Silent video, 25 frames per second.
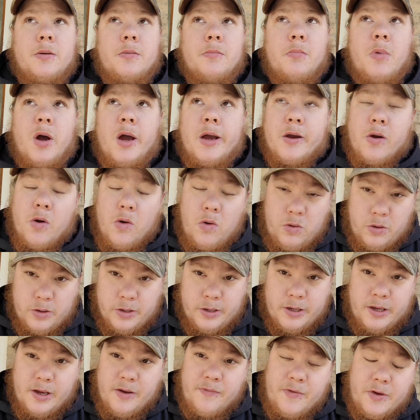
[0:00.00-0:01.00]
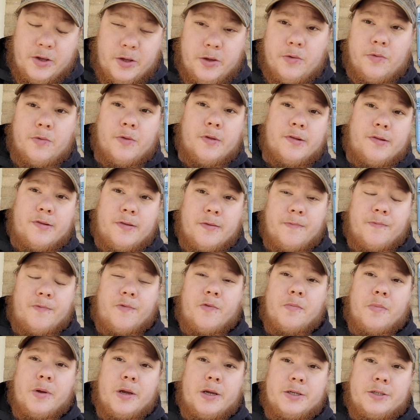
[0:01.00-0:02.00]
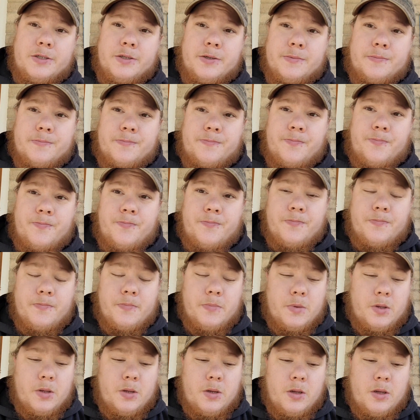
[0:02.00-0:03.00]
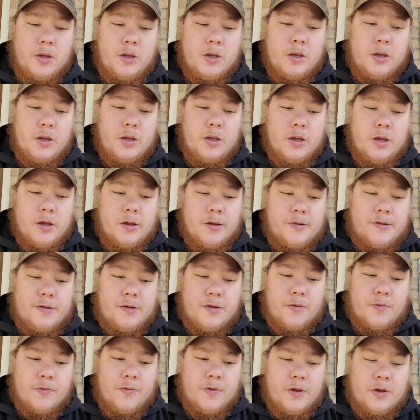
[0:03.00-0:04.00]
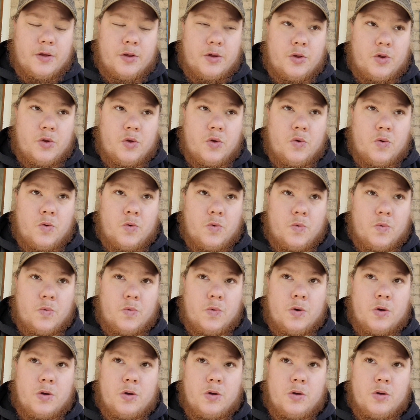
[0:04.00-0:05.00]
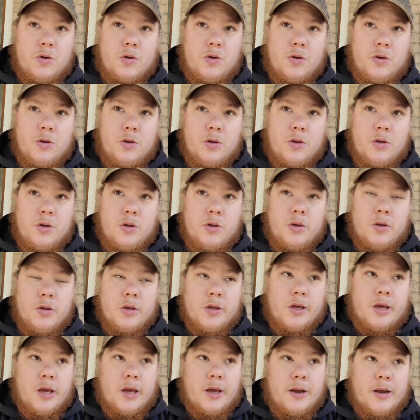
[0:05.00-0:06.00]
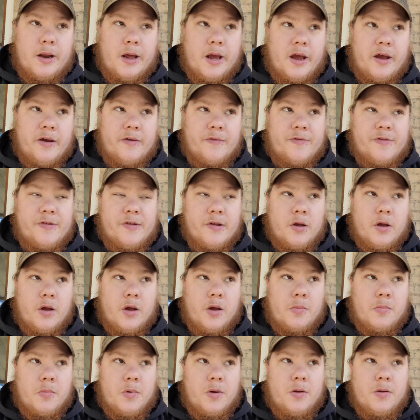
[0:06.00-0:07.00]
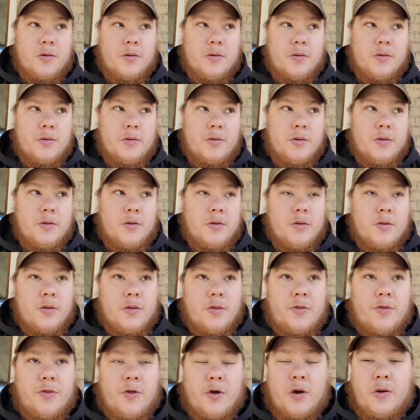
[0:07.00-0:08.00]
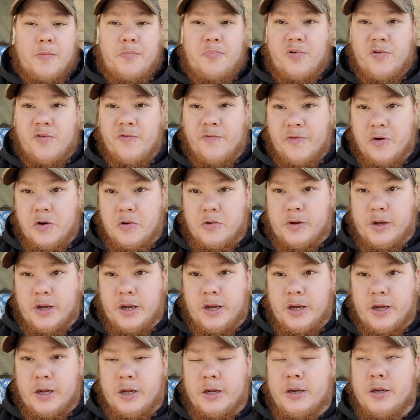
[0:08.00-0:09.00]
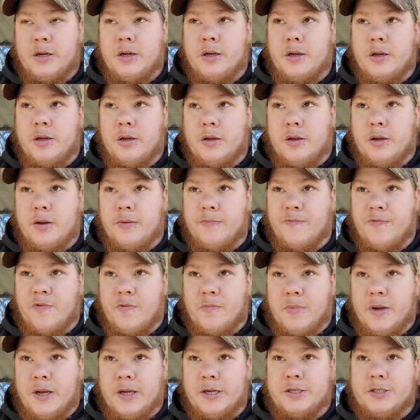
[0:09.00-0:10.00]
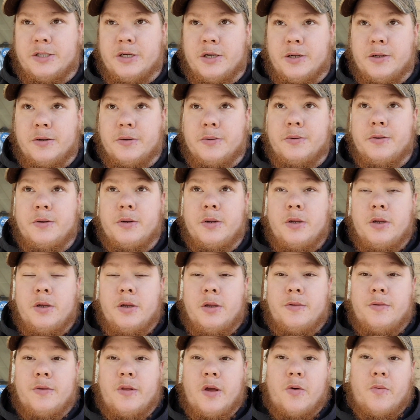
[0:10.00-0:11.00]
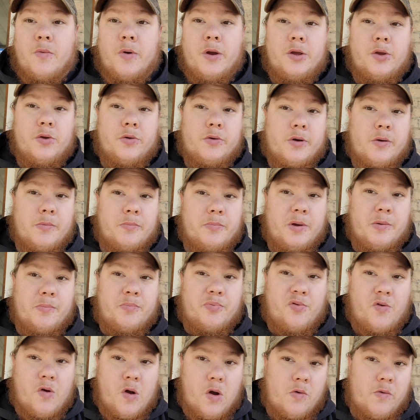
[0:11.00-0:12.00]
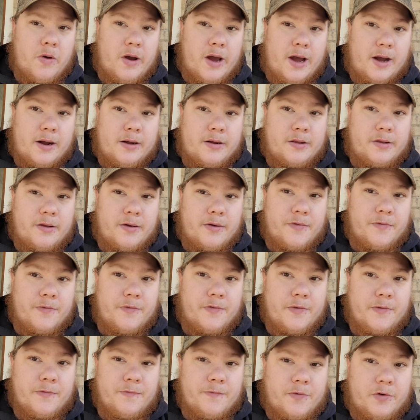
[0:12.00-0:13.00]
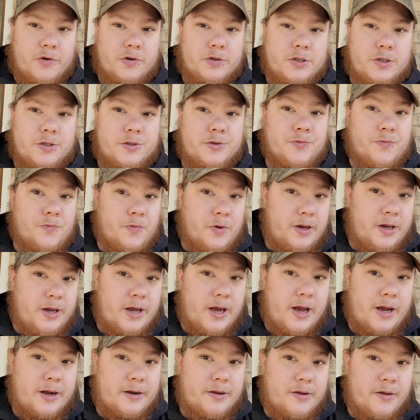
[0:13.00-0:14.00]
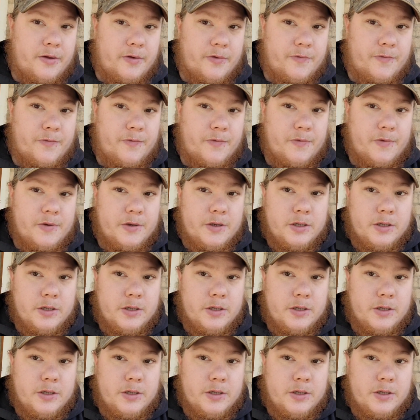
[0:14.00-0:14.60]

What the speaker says: My goal in giving you this information is so that you can have some thought provoking information. That way, you can be proactive versus reactive